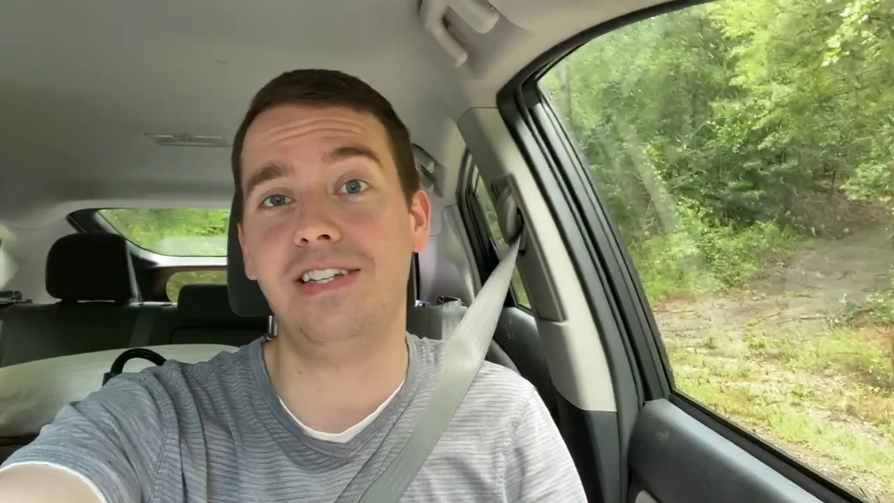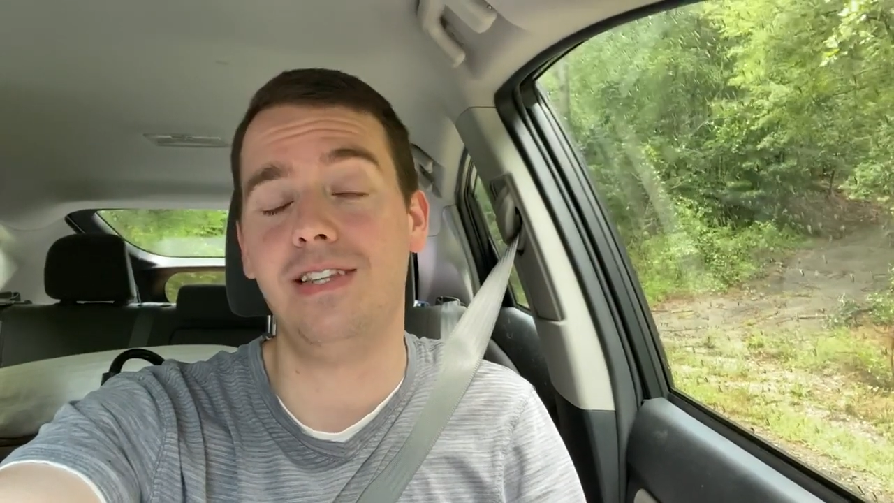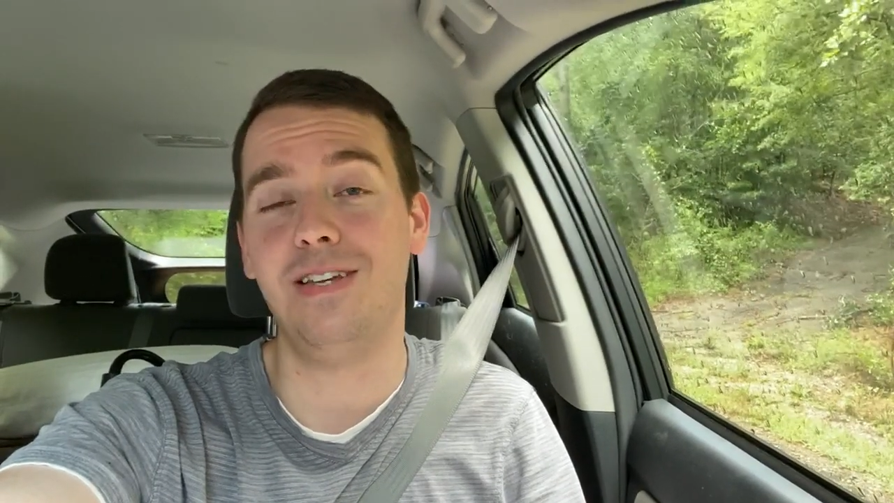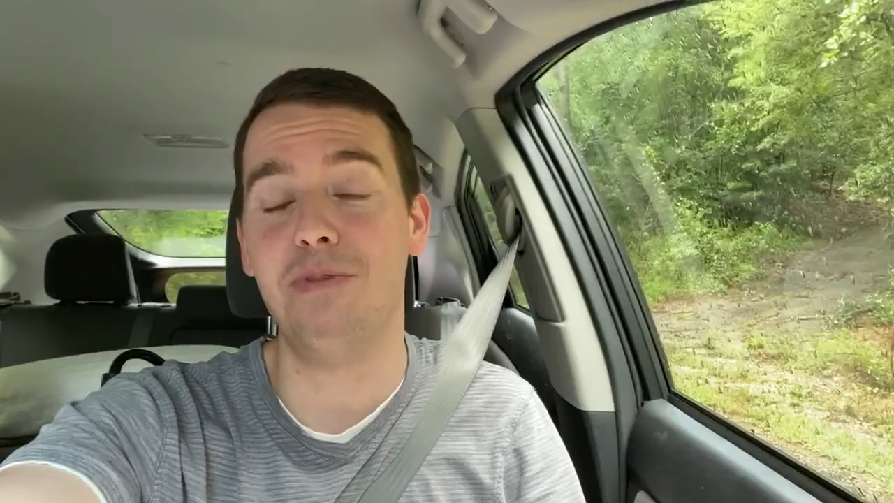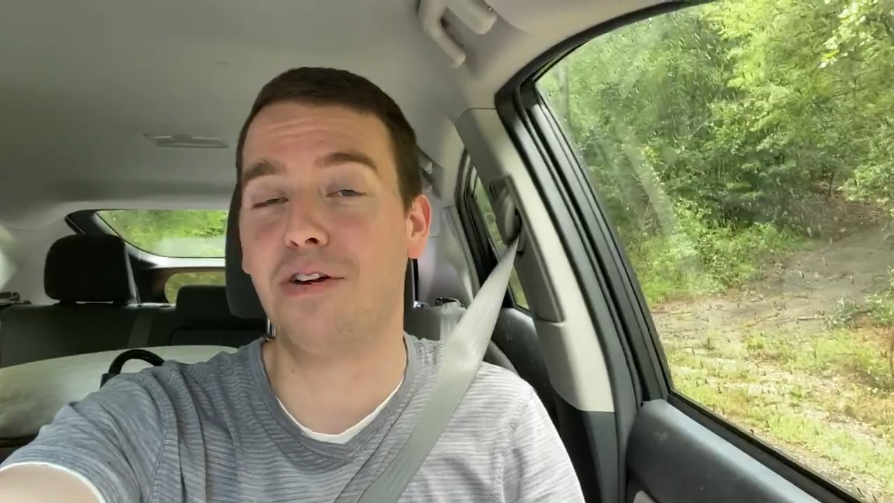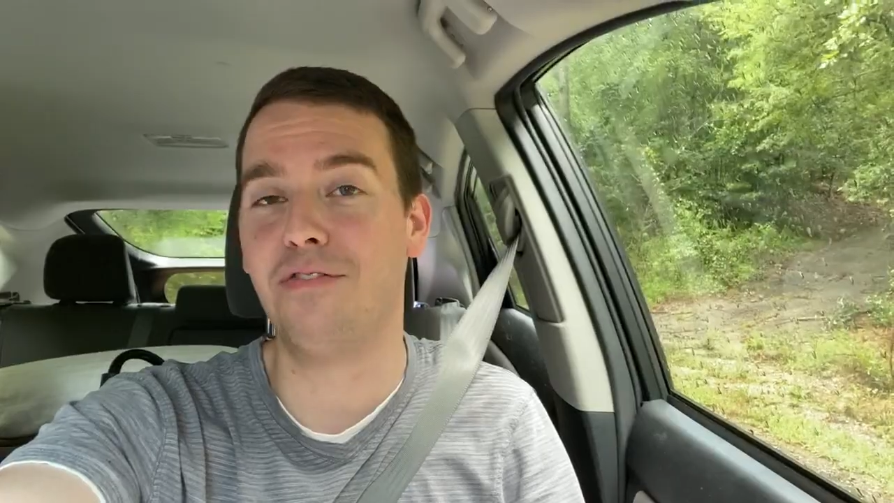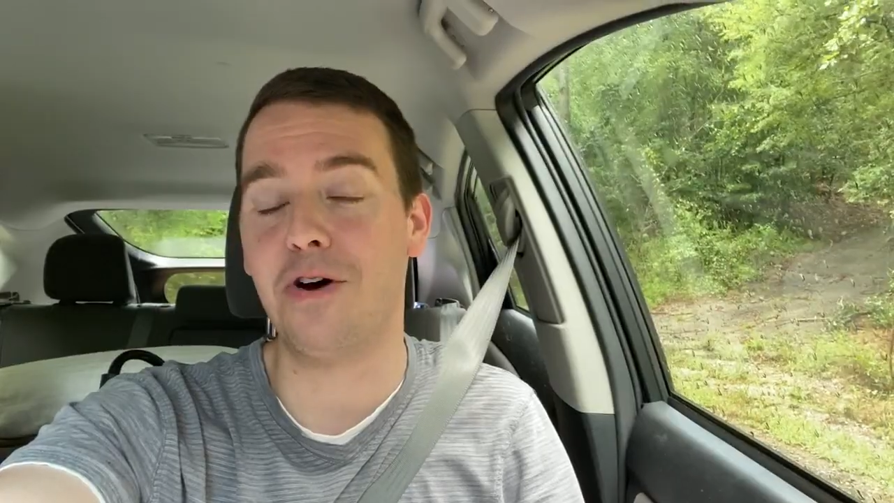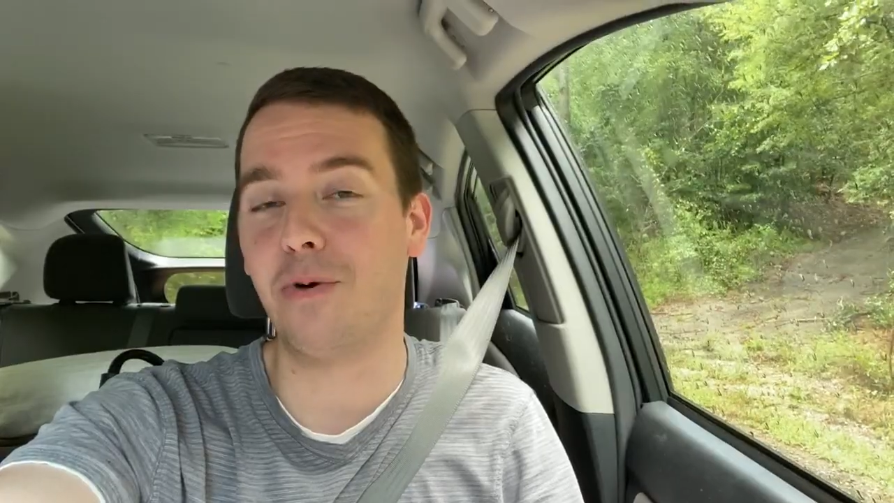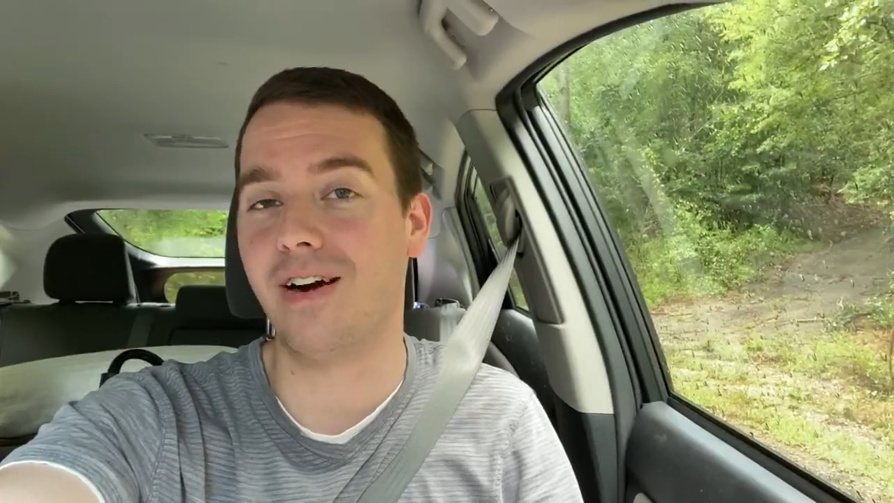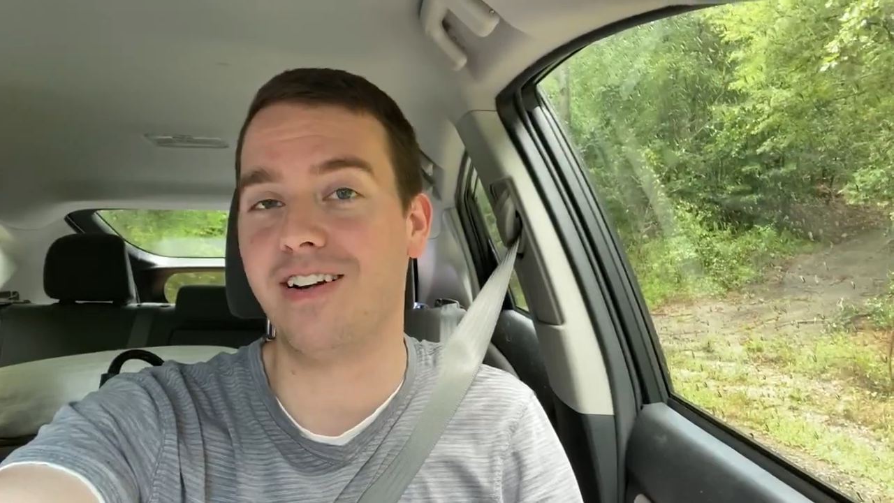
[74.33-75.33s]
in the middle of
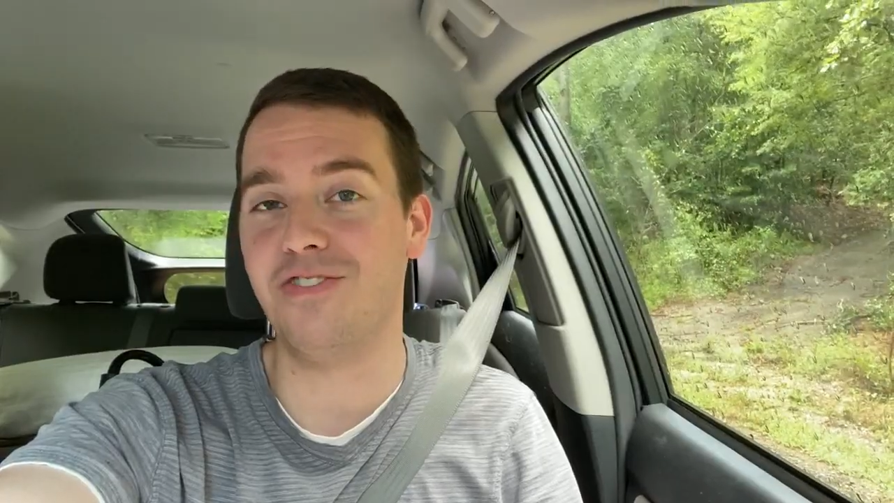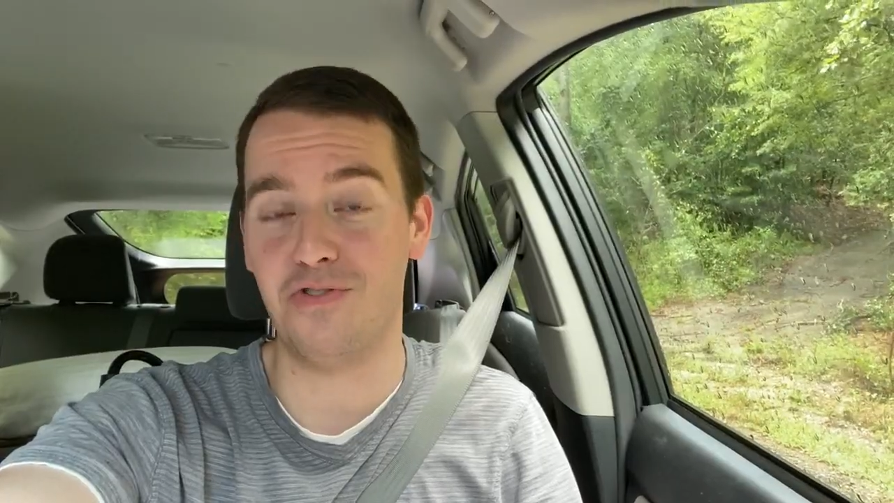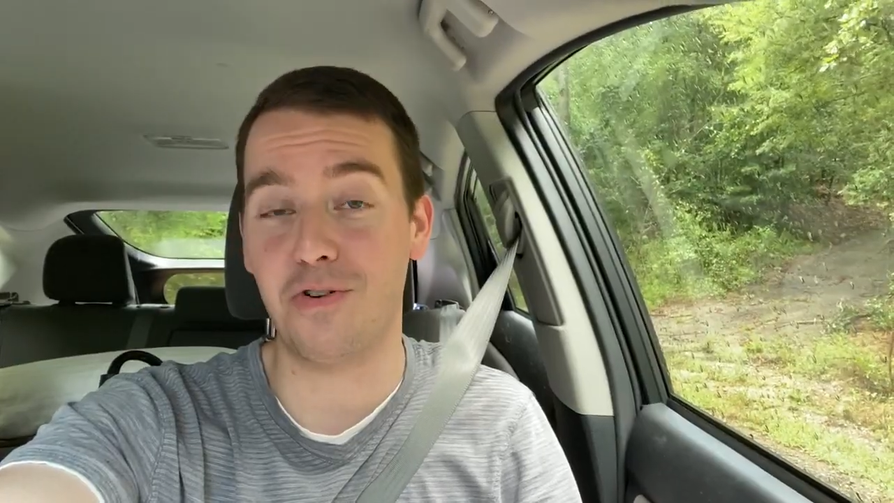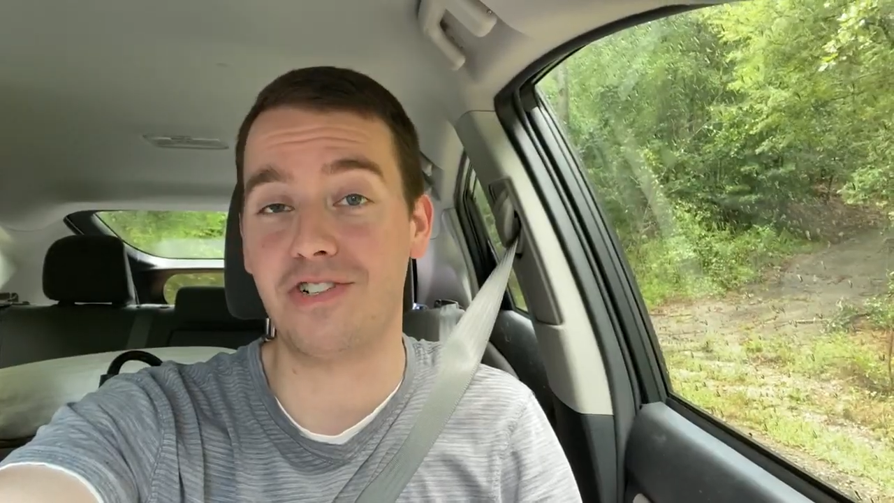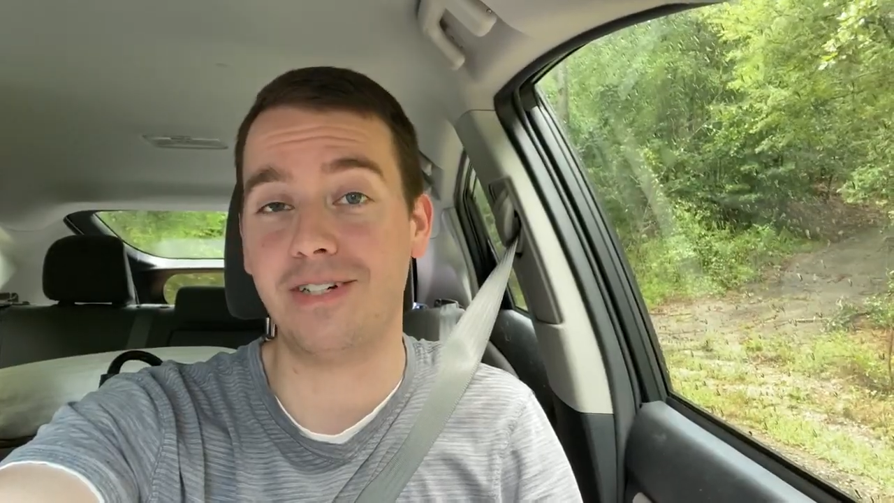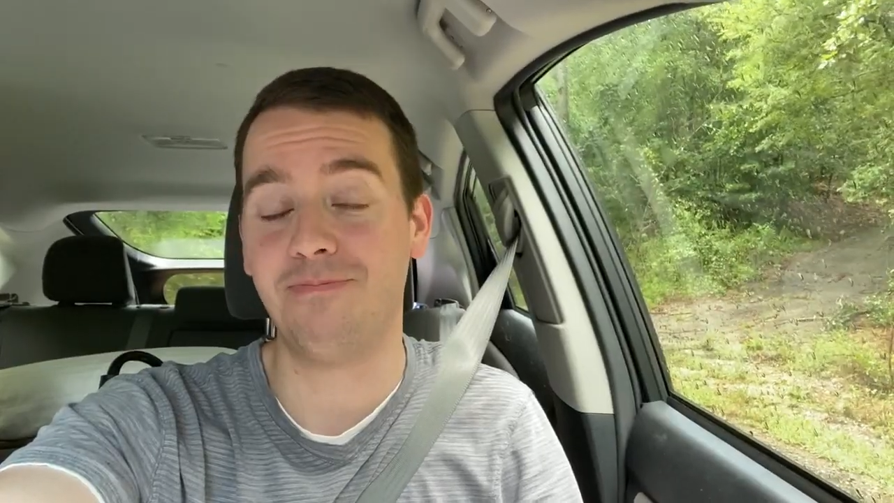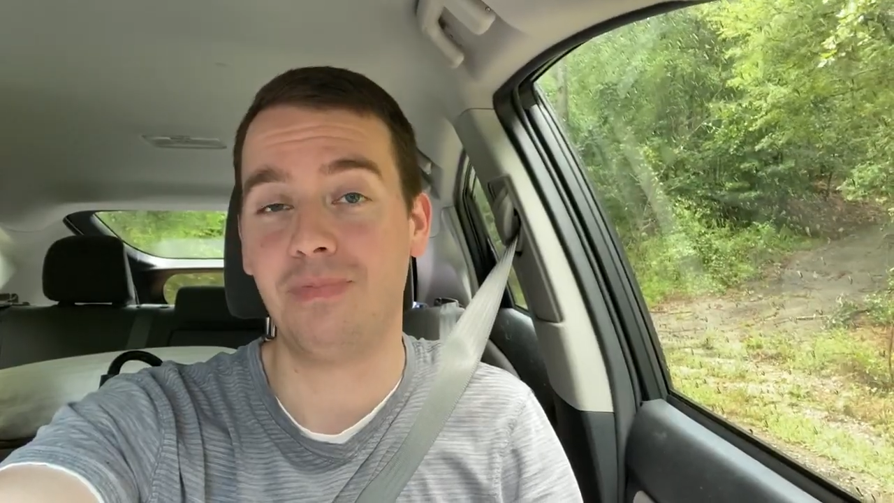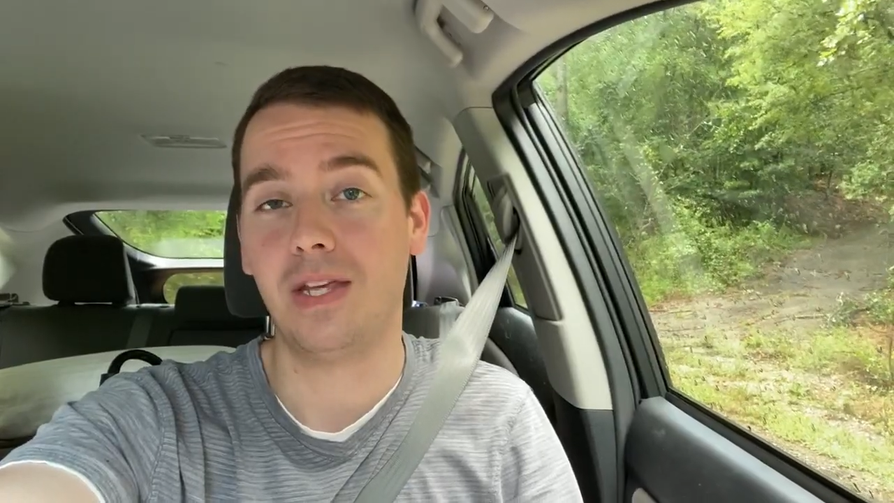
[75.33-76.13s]
nowhere in Georgia.